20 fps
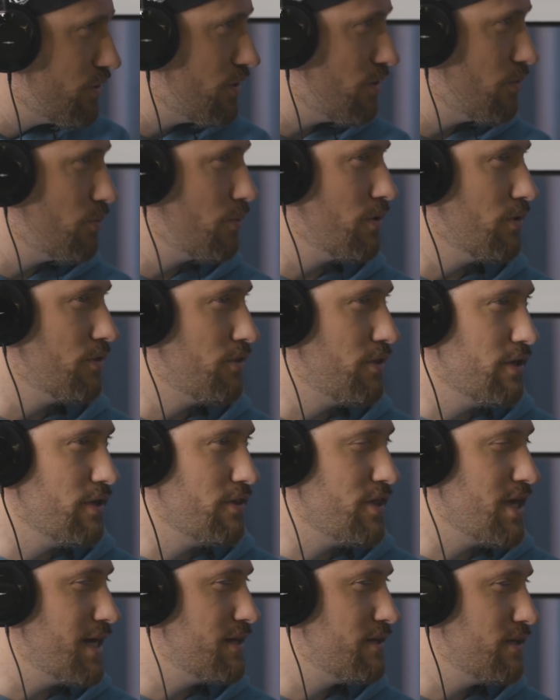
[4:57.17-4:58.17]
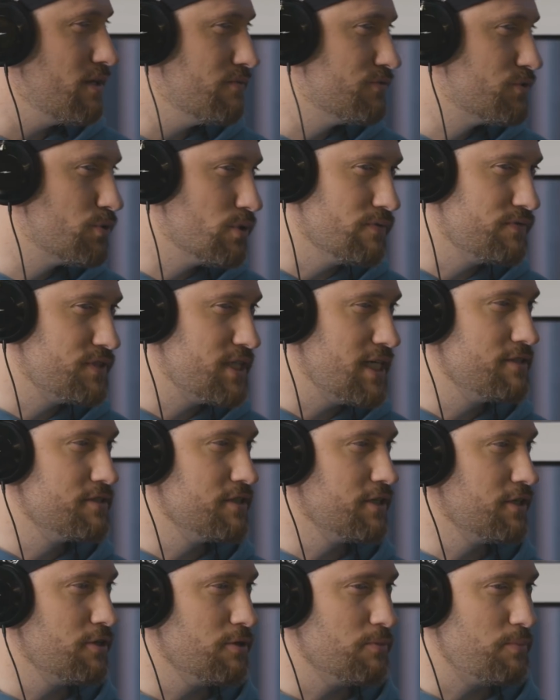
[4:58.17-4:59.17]
The idea of sort of
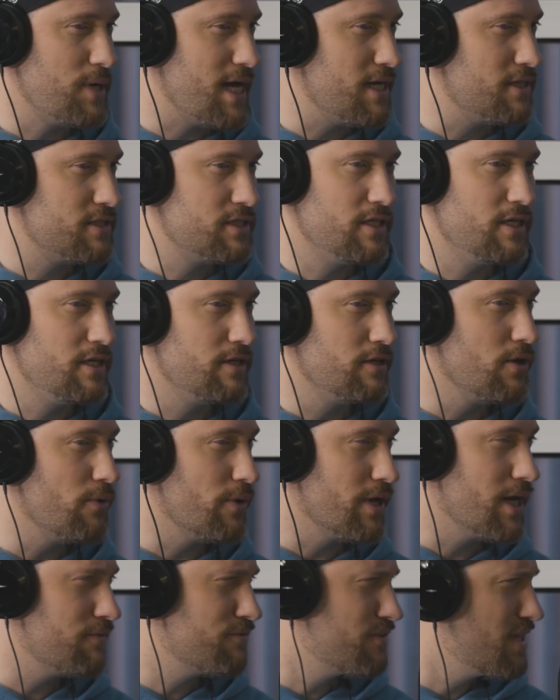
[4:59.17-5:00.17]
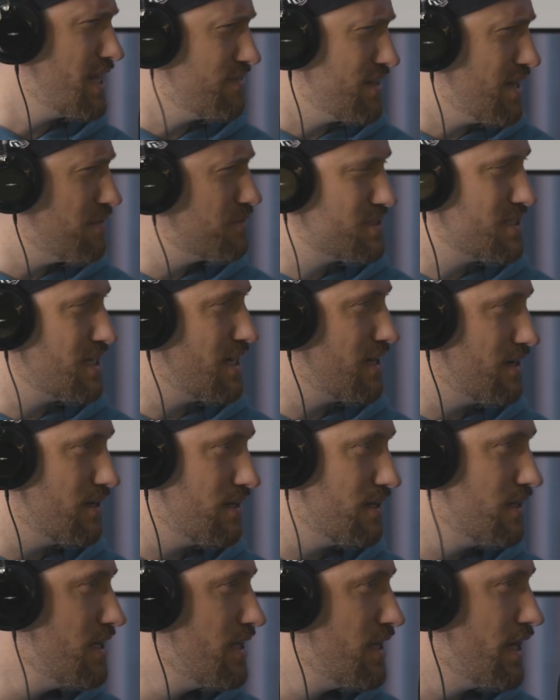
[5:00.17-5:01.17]
chasing your passion and going after that was not
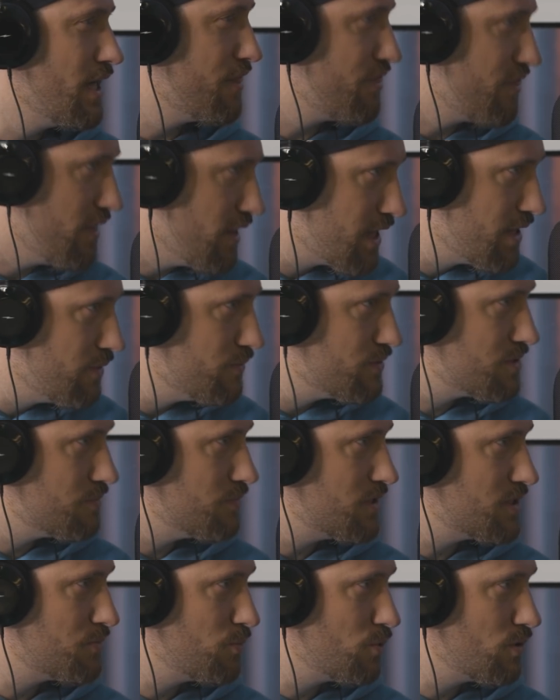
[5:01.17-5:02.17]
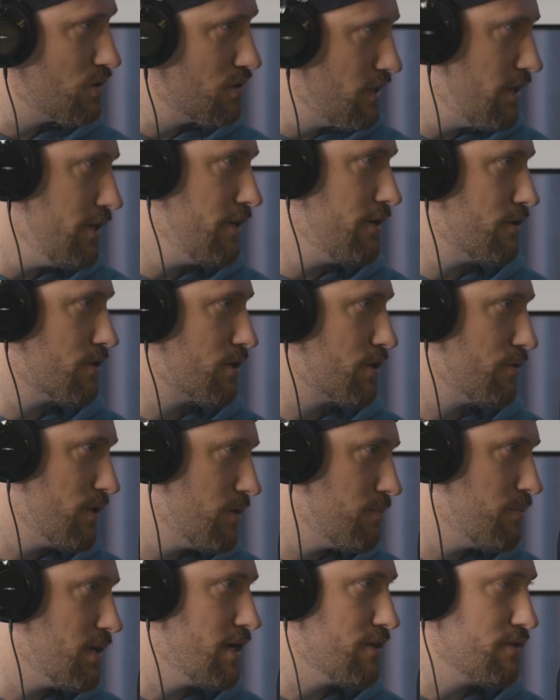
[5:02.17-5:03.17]
a thing. It was a much more linear
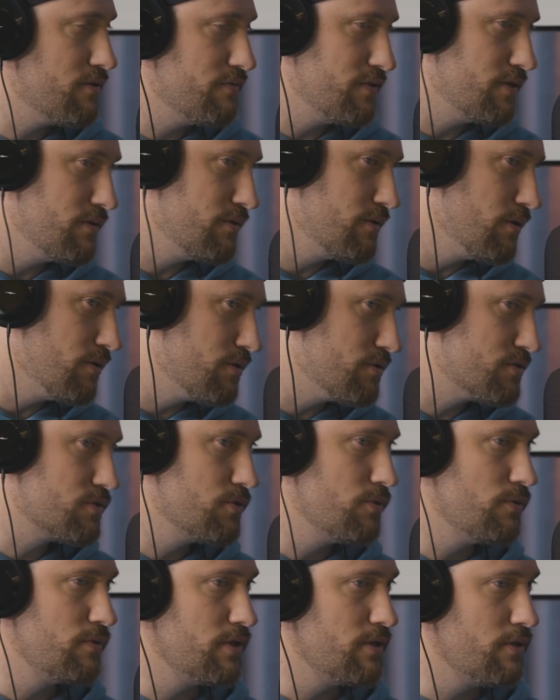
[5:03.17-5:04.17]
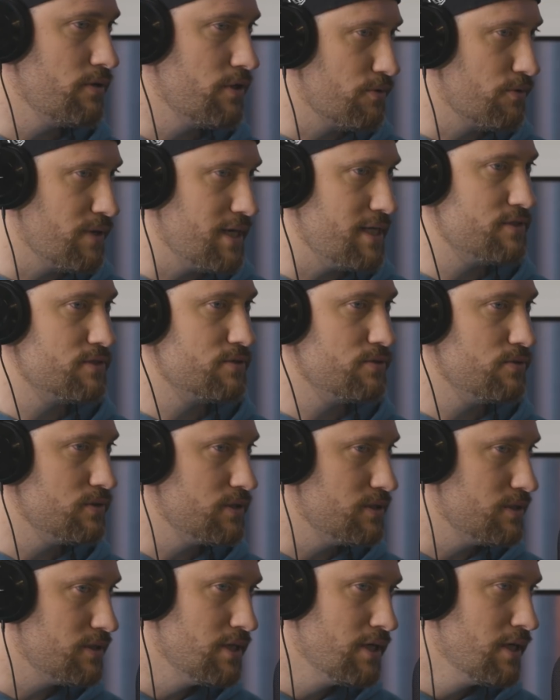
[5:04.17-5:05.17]
career path. If you go to school and grad school
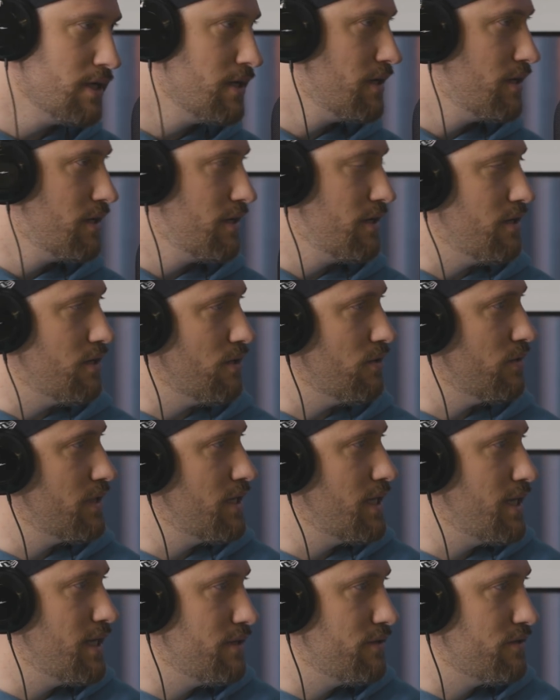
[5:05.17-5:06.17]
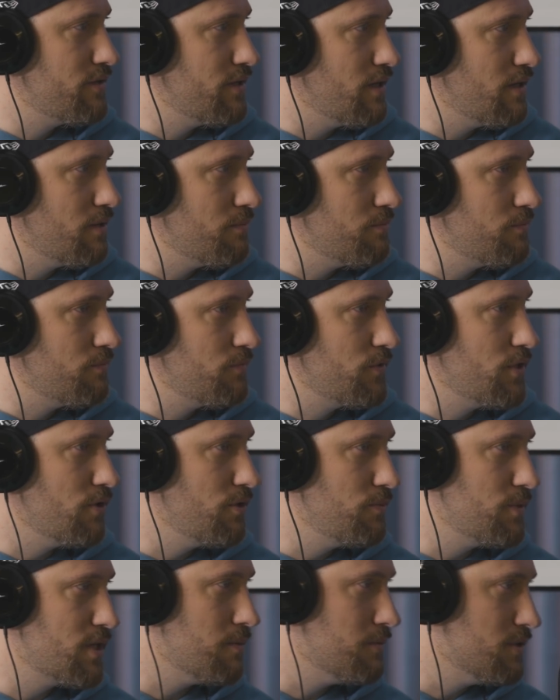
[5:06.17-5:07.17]
and you
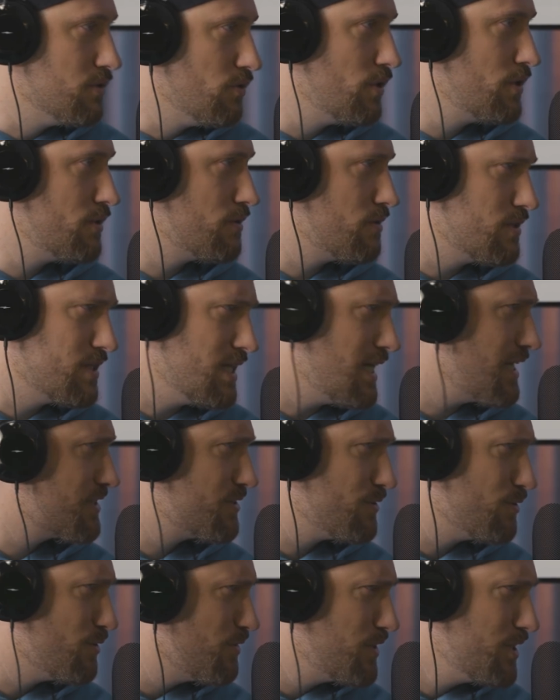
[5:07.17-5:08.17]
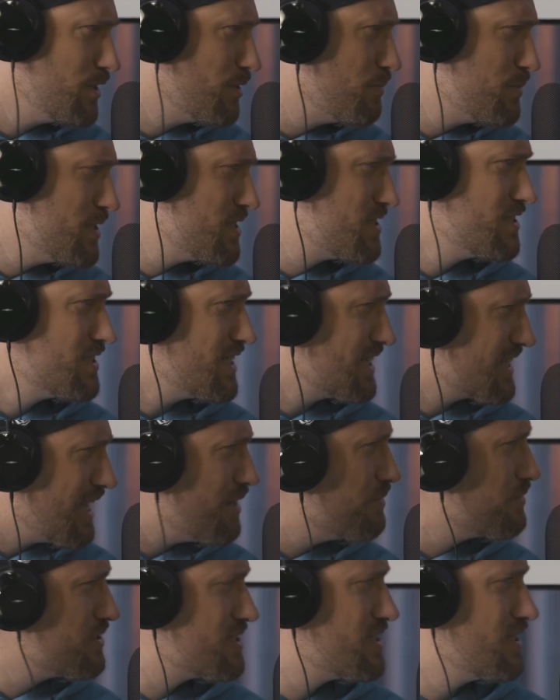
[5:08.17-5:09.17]
become a lawyer or a doctor, business, like
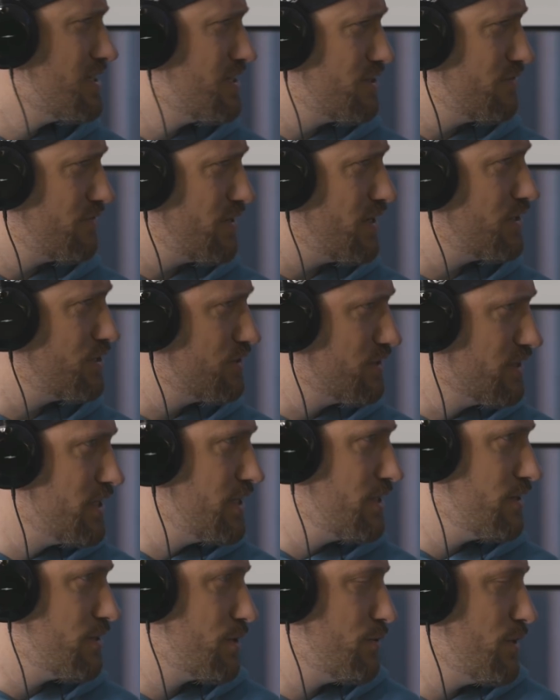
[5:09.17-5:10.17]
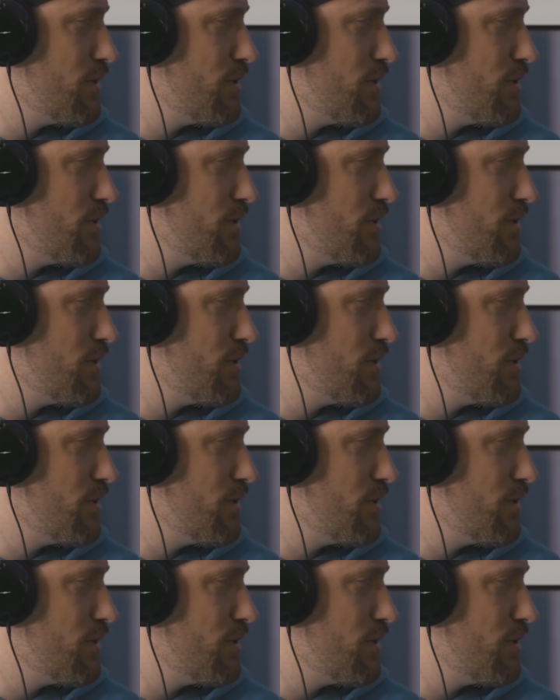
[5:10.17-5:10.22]
that was the very linear